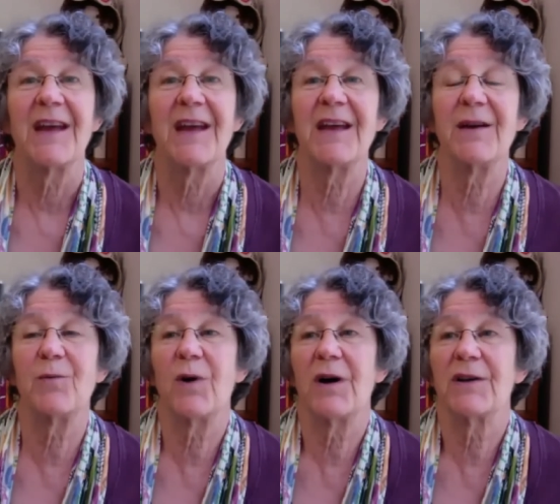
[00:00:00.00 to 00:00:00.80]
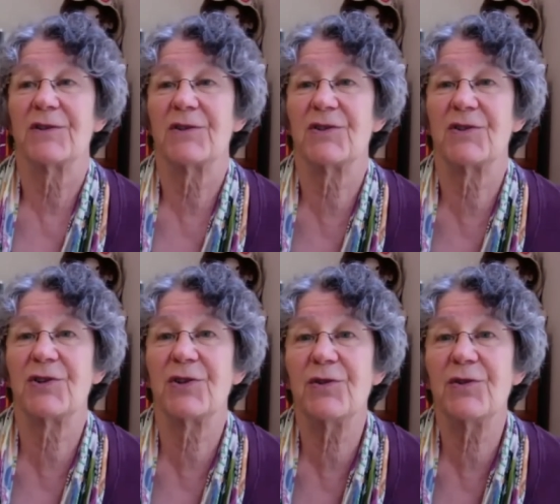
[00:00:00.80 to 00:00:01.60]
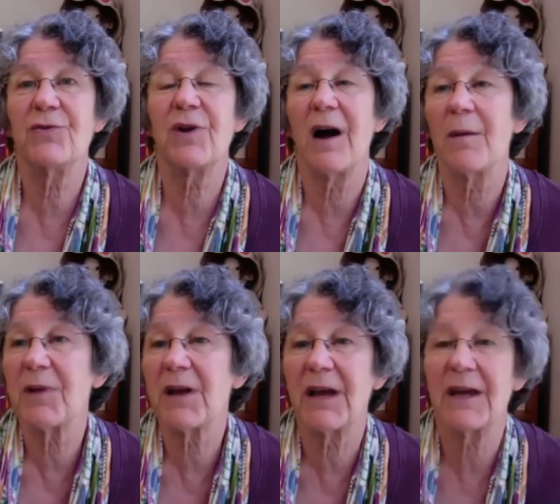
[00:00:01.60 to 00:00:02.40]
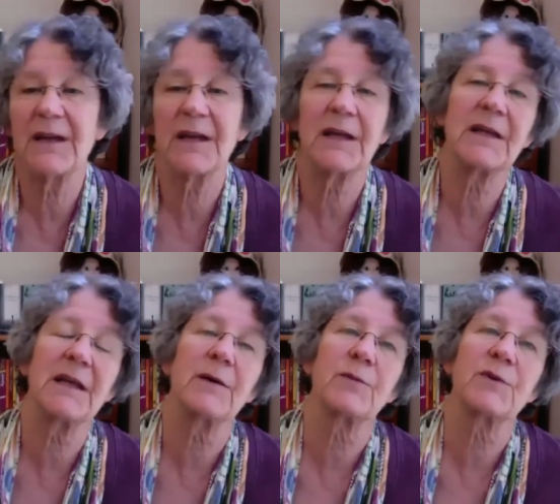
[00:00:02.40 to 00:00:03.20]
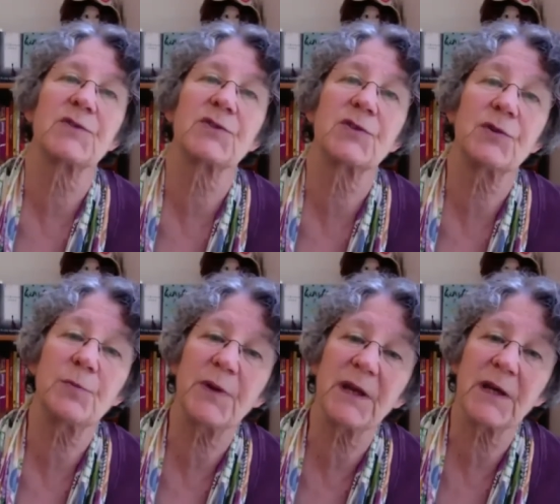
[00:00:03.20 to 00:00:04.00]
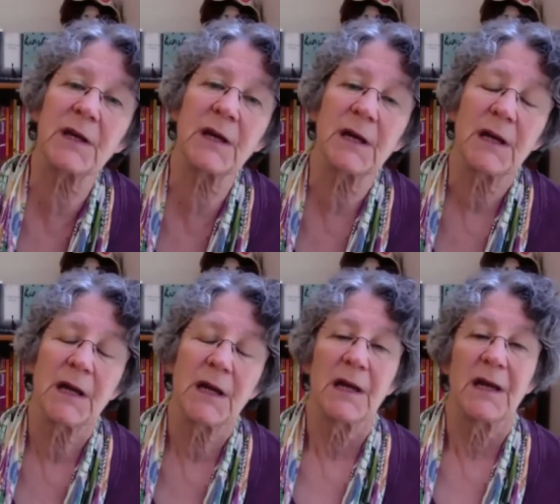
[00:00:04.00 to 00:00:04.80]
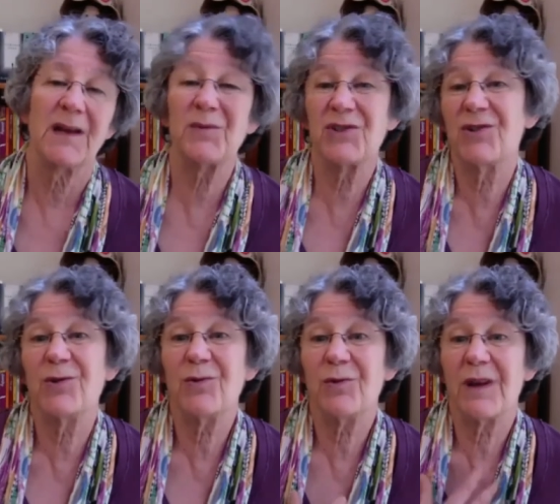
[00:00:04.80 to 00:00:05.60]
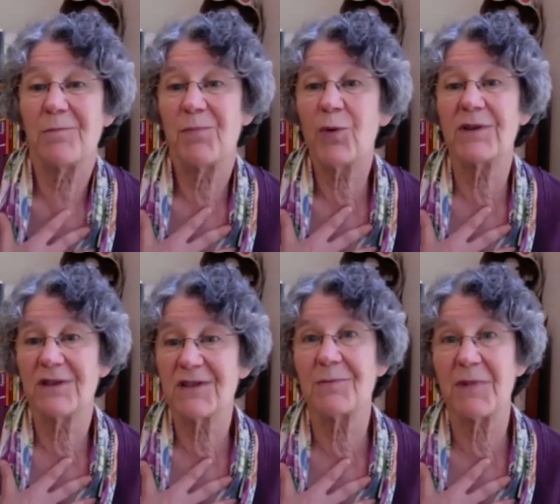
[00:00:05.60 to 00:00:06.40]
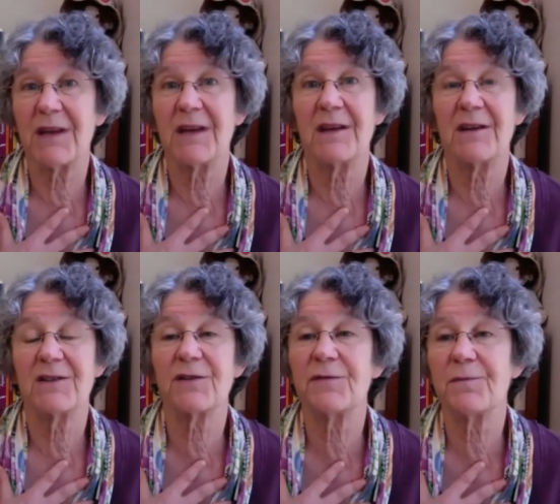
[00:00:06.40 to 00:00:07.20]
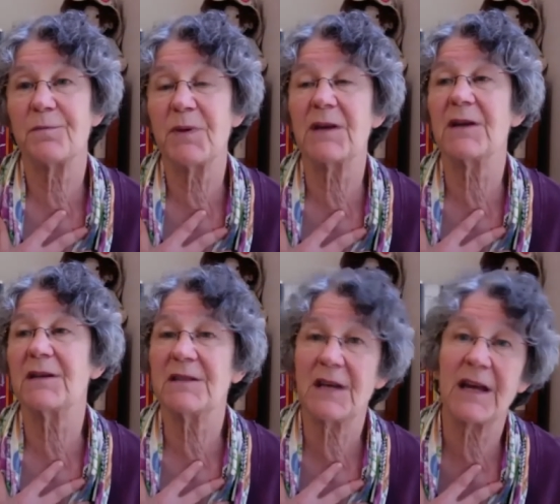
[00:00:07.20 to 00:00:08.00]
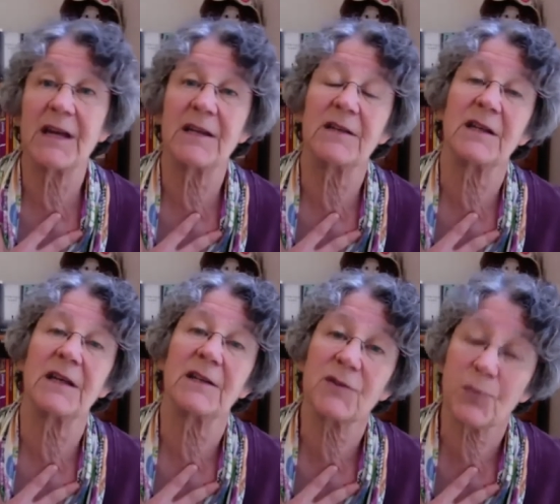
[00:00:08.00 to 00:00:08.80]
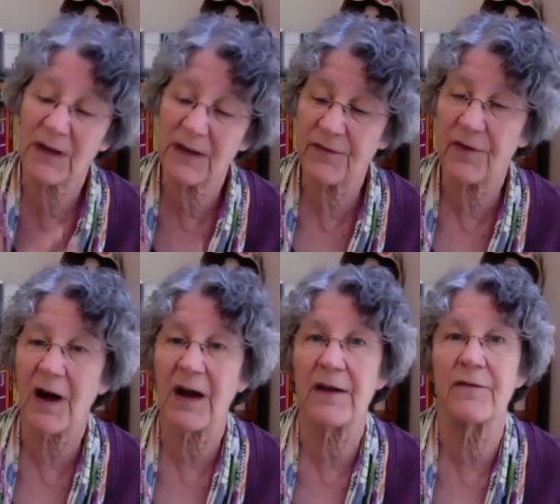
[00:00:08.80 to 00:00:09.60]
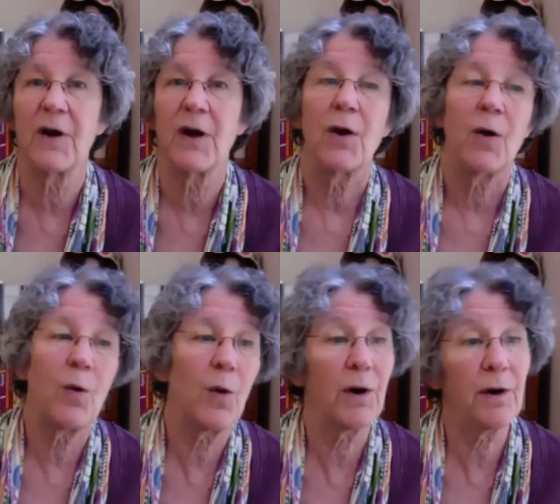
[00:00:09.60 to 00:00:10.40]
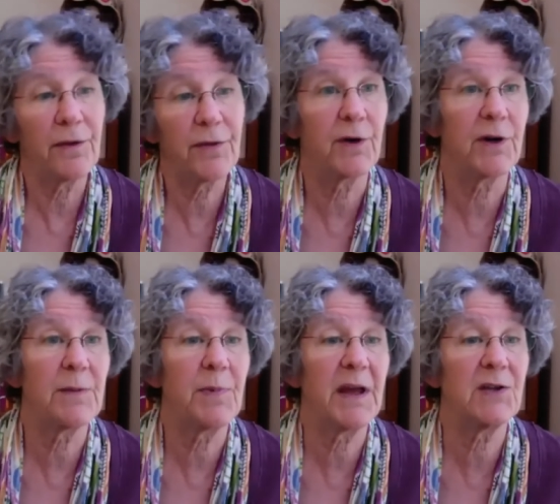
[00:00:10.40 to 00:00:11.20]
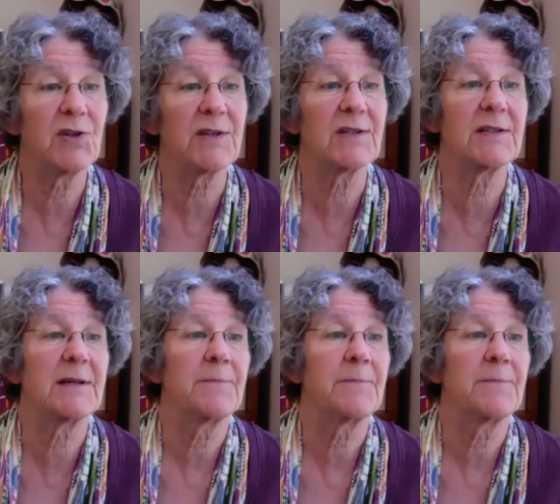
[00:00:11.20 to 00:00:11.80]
It was too complicated, it was too big, it was too important to me to be contained in 25 or 30 pages.